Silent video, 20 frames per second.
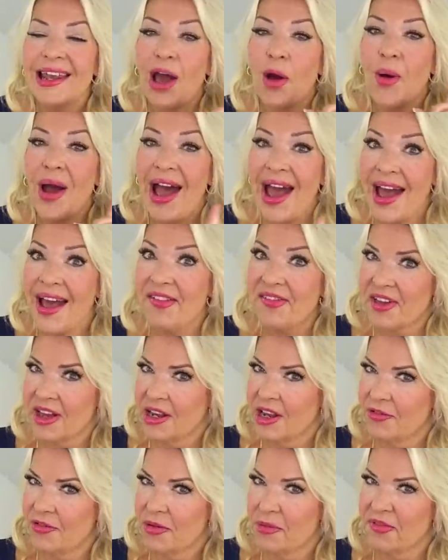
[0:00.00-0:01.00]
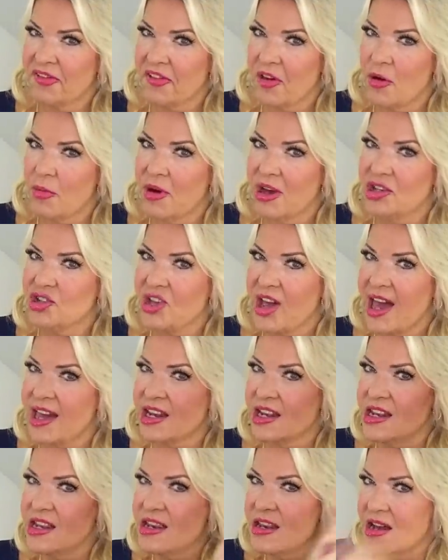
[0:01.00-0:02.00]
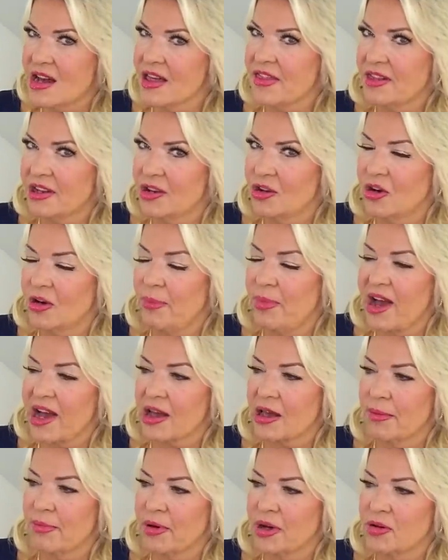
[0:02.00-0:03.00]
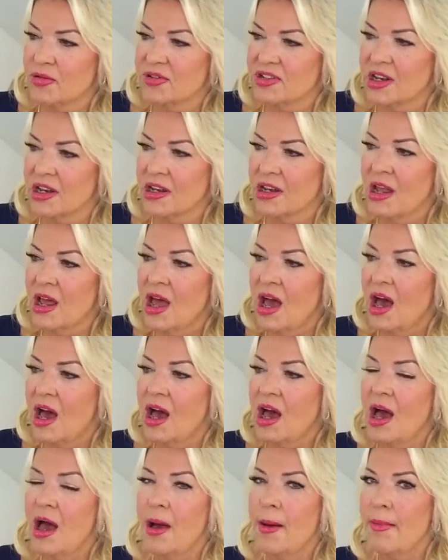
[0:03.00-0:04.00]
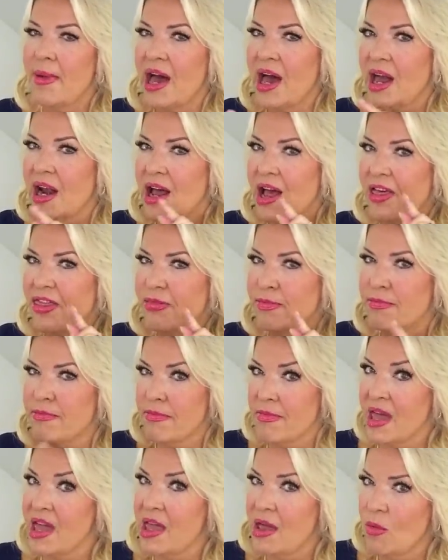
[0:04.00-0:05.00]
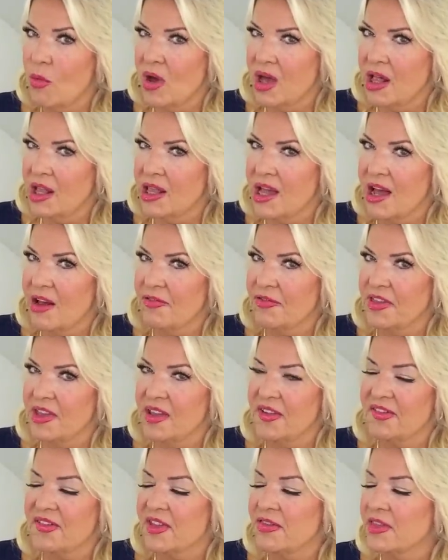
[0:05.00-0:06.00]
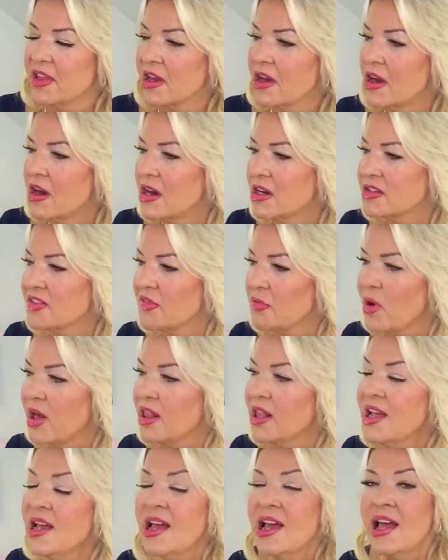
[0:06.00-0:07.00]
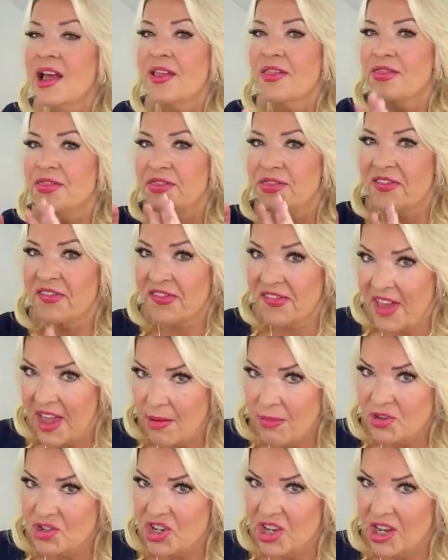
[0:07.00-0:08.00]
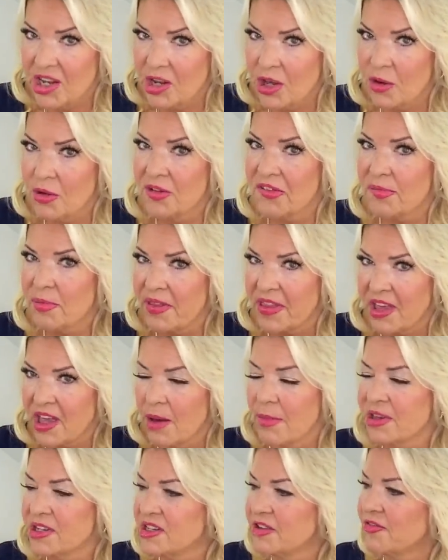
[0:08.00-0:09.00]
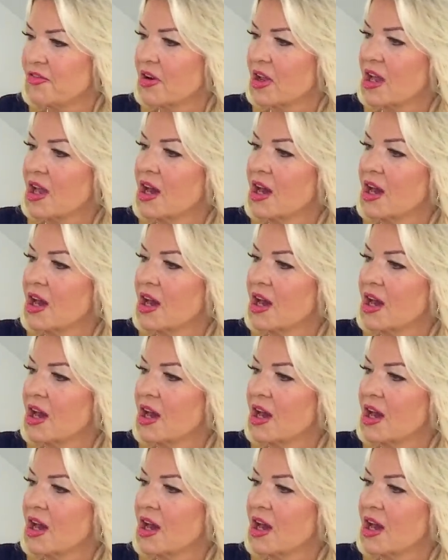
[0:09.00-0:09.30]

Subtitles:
Now, as I love them so much, I had another look back at Bowden, and I may well have these in the cart as well. Same chinos, but they come in different